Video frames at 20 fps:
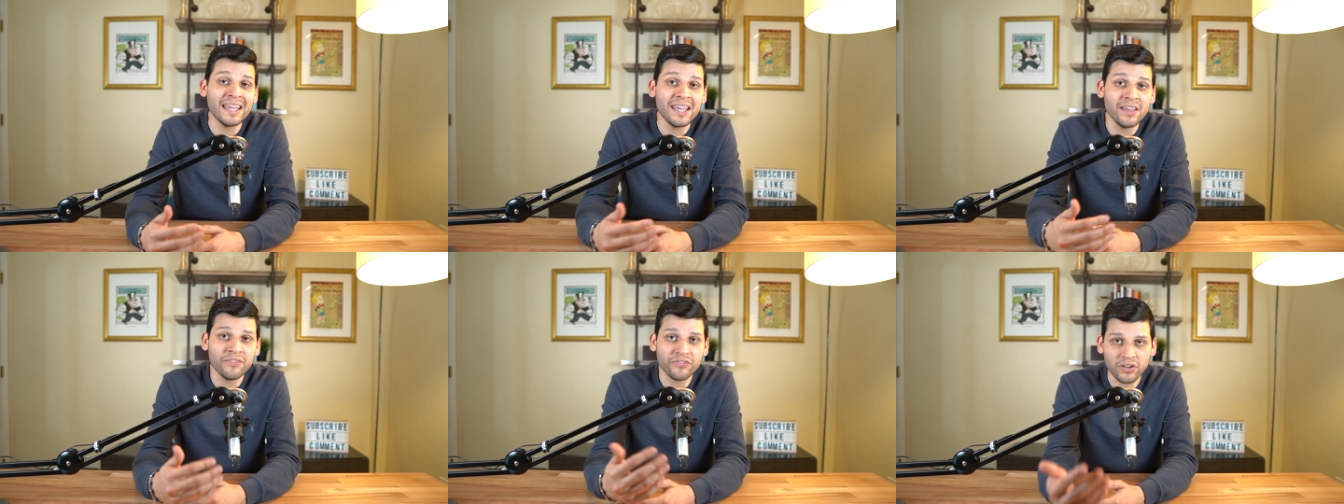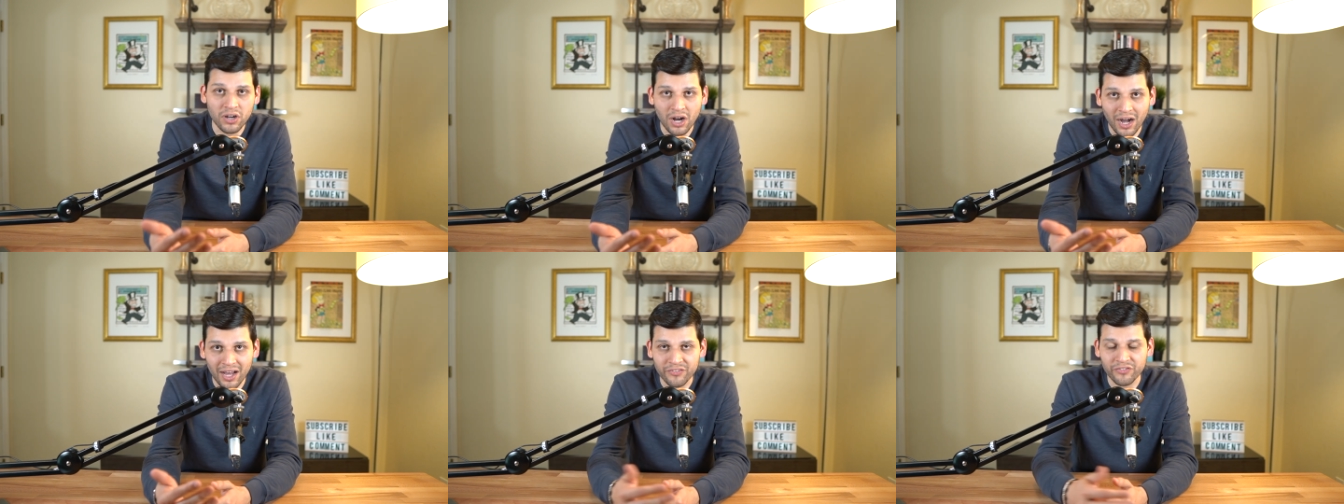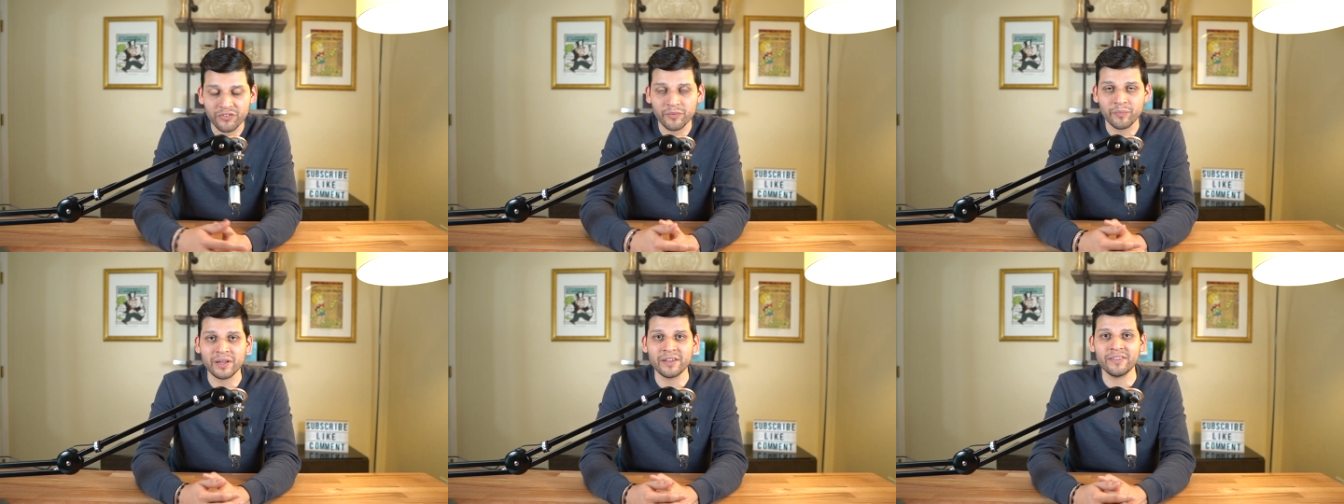if, God
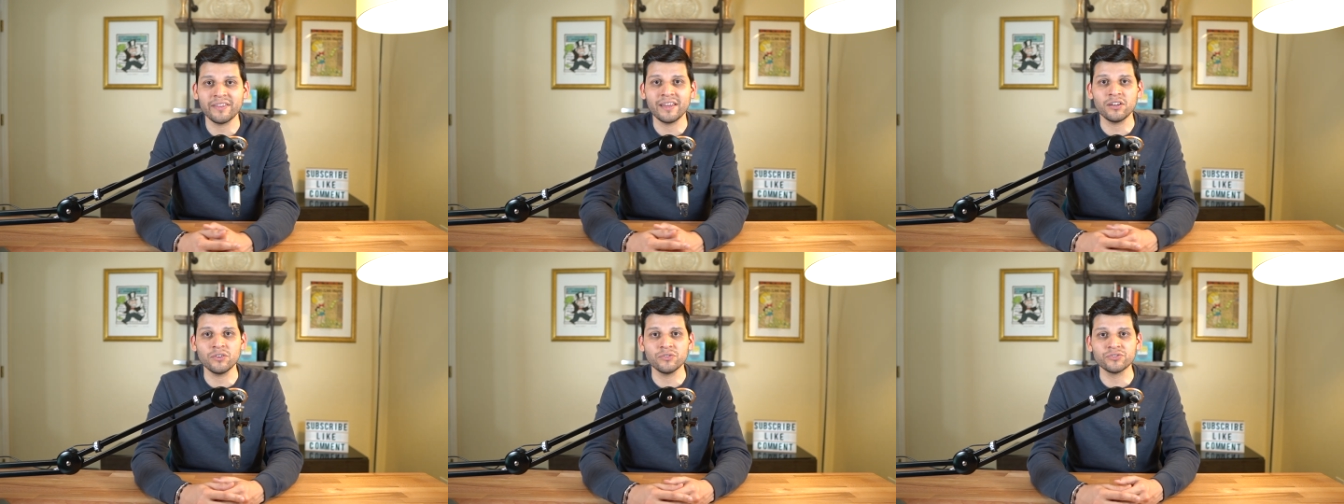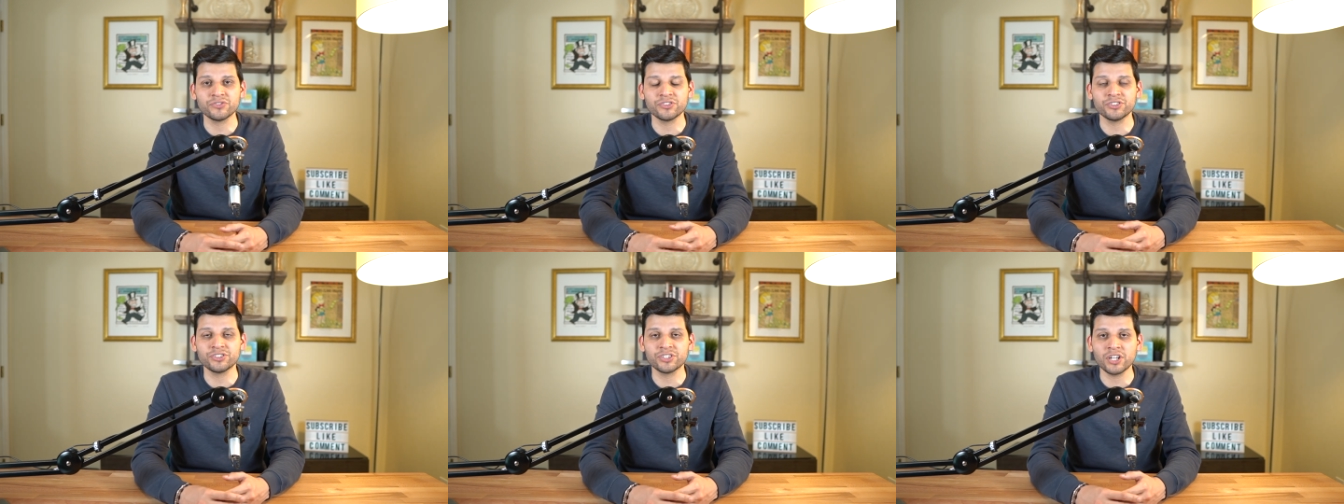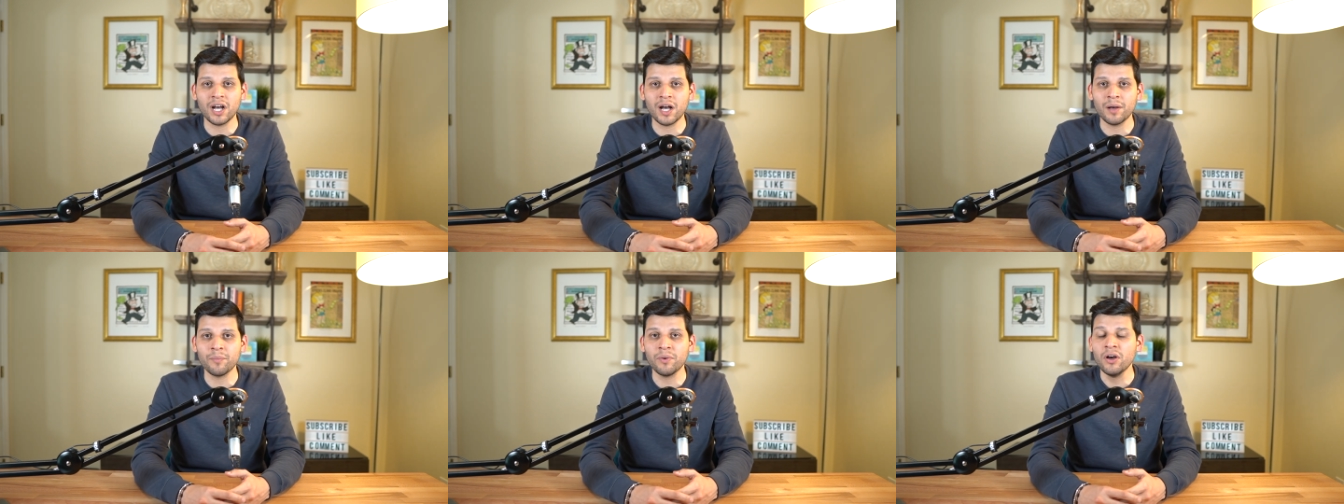forbid, they lose their
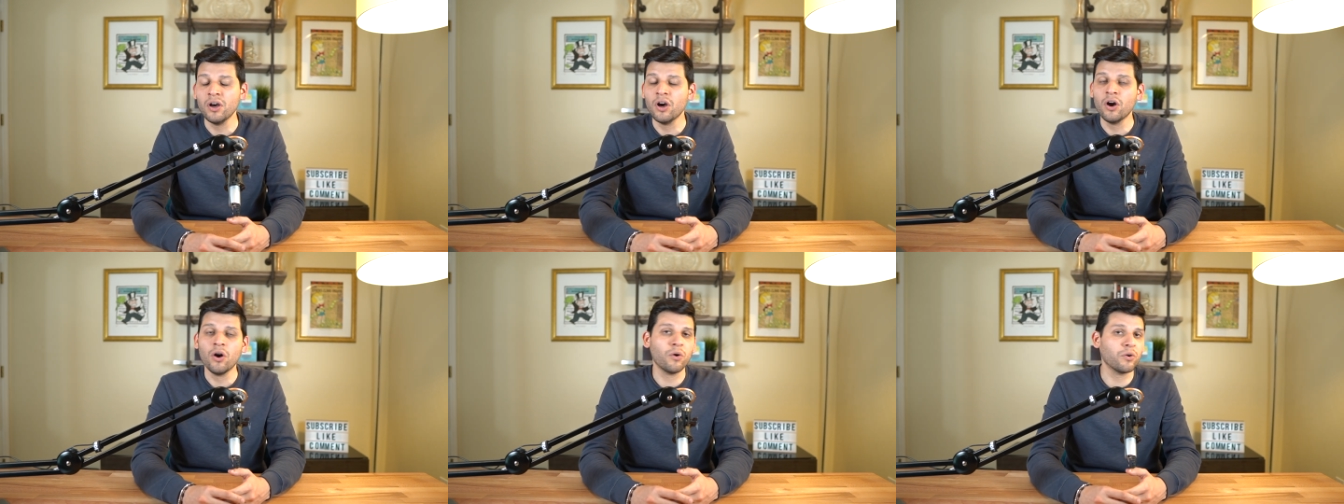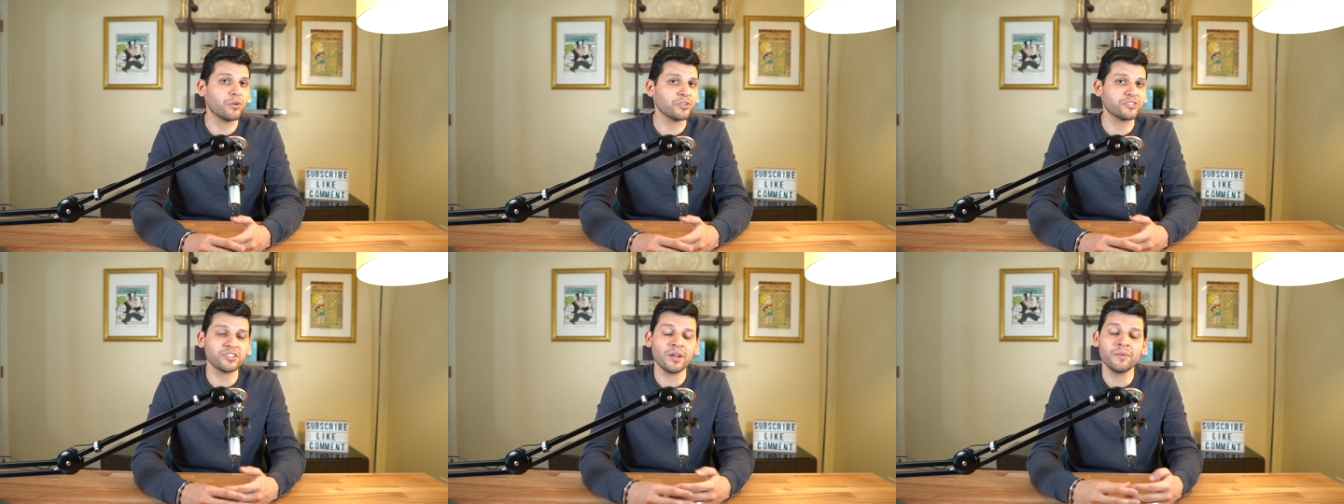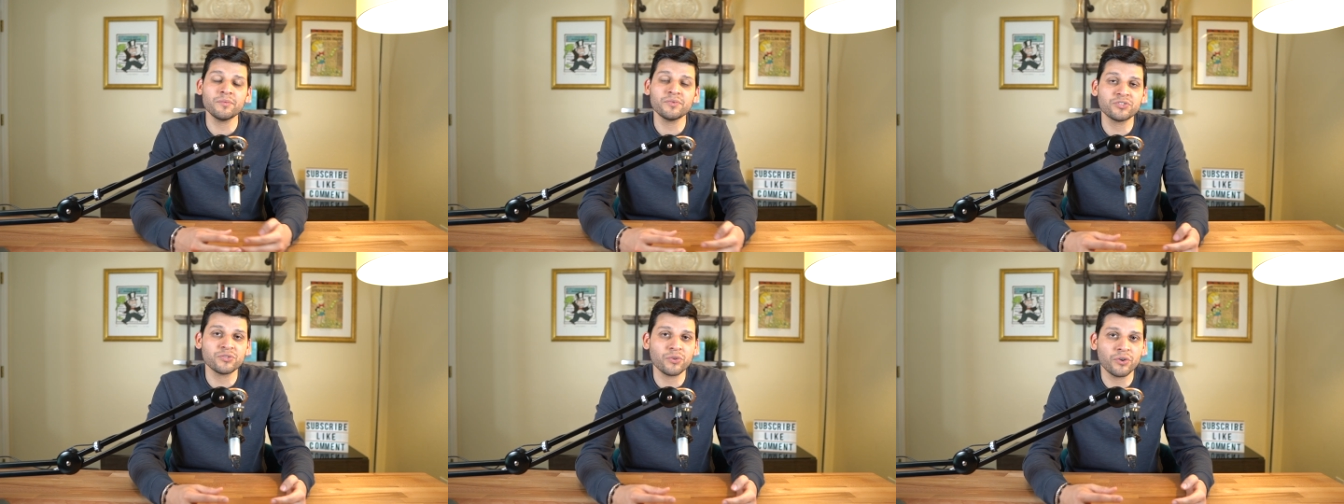job or
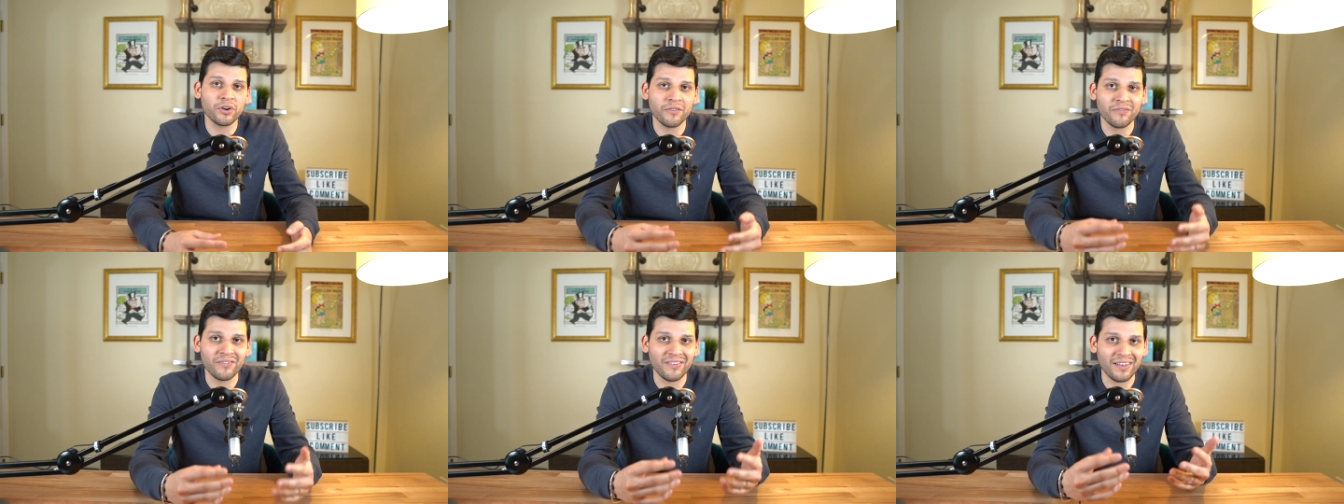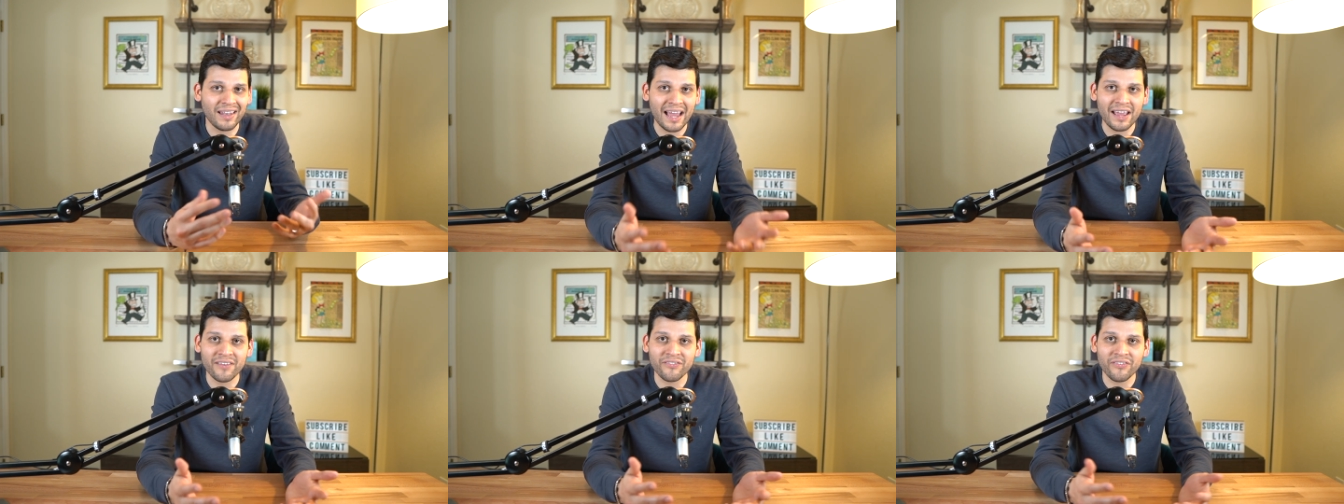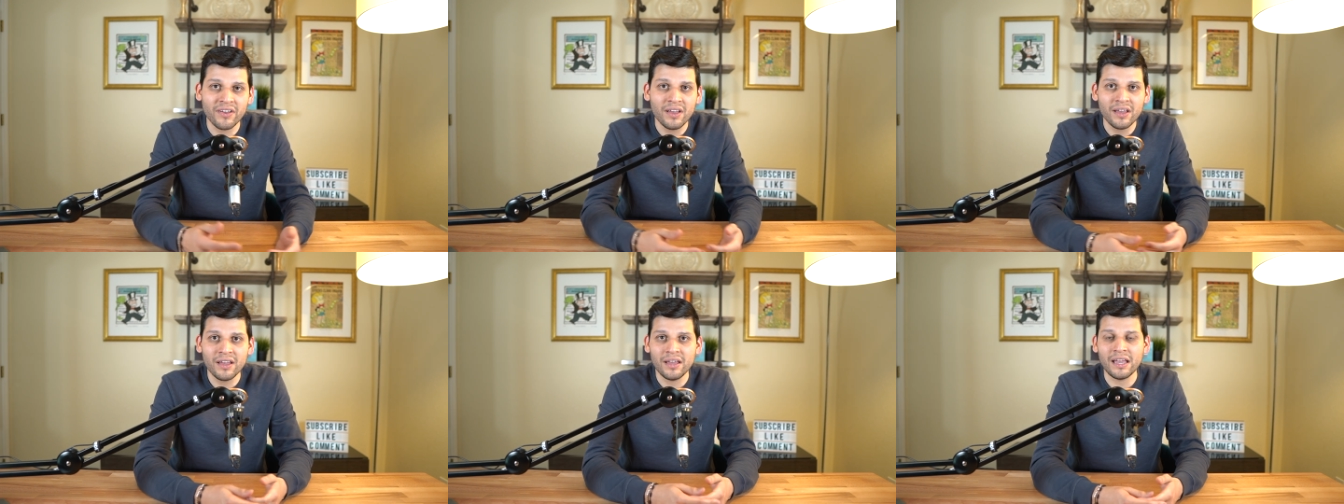some sort of life